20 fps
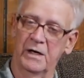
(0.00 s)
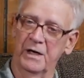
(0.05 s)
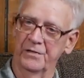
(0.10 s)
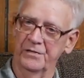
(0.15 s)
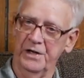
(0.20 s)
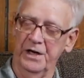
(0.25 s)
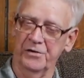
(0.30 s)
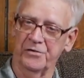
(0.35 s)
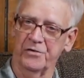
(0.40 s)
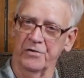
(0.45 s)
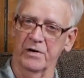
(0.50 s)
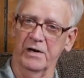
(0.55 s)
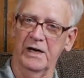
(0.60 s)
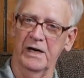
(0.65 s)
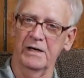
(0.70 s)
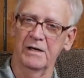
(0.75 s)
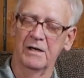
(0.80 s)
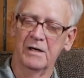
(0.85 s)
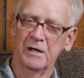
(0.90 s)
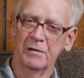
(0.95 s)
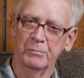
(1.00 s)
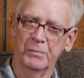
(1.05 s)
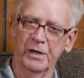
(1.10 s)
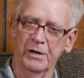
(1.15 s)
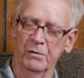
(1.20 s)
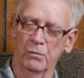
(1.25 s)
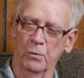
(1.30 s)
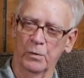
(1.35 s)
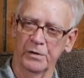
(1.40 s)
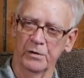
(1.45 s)
That's right.
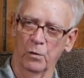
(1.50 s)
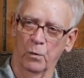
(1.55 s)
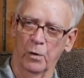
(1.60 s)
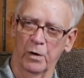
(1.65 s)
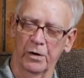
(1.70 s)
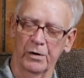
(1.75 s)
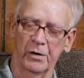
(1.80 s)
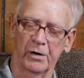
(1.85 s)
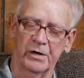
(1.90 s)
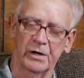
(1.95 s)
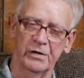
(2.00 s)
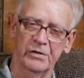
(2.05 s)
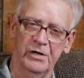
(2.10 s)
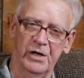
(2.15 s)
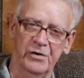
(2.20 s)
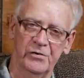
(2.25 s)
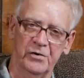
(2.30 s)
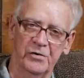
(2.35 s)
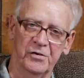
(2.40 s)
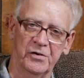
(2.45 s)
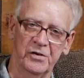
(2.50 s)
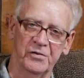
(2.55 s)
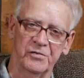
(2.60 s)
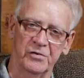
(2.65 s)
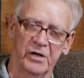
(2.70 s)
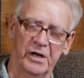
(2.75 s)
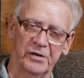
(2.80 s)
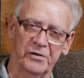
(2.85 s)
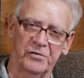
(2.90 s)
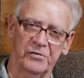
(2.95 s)
But when the water conditions is
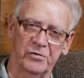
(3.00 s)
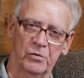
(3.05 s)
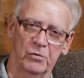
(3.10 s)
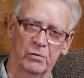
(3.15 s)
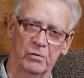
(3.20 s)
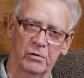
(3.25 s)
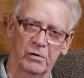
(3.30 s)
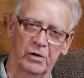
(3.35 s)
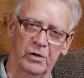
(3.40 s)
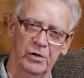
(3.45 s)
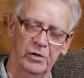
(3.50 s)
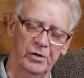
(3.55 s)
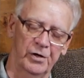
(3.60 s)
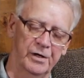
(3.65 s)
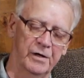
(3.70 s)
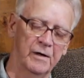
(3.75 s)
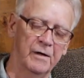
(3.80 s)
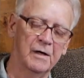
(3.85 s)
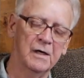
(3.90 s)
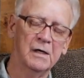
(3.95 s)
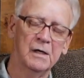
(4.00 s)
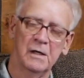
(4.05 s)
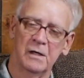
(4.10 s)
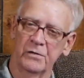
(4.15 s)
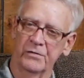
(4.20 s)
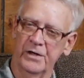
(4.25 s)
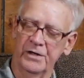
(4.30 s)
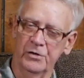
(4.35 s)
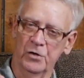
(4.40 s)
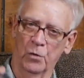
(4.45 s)
not so good,
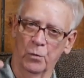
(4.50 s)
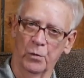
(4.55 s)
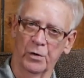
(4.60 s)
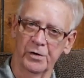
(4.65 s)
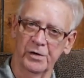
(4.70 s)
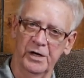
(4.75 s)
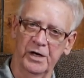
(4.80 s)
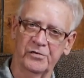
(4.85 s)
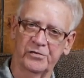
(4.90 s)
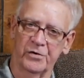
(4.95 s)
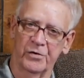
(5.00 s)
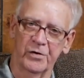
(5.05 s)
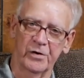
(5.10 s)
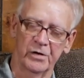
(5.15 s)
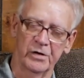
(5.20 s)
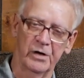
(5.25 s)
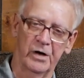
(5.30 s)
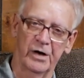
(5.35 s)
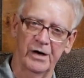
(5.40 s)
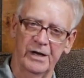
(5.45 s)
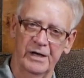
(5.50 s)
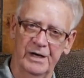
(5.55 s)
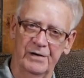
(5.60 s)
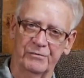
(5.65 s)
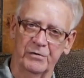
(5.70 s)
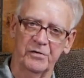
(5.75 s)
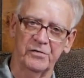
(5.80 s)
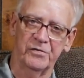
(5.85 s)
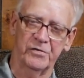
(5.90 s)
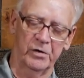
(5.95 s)
they don't want to exert a lot of
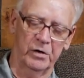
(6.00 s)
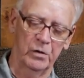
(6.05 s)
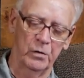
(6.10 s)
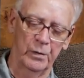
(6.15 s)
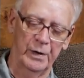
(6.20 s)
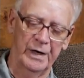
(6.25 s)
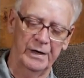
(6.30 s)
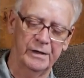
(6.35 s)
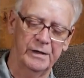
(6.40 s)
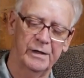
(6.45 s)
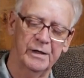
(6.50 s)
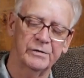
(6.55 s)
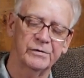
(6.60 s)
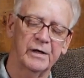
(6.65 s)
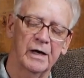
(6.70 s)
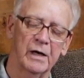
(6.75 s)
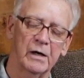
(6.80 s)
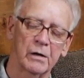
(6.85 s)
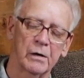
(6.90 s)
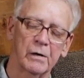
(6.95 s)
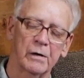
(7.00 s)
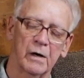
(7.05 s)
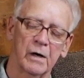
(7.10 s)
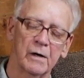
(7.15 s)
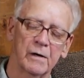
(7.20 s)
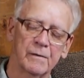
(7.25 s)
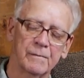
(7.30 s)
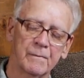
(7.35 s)
efforts to go out and hit that lure.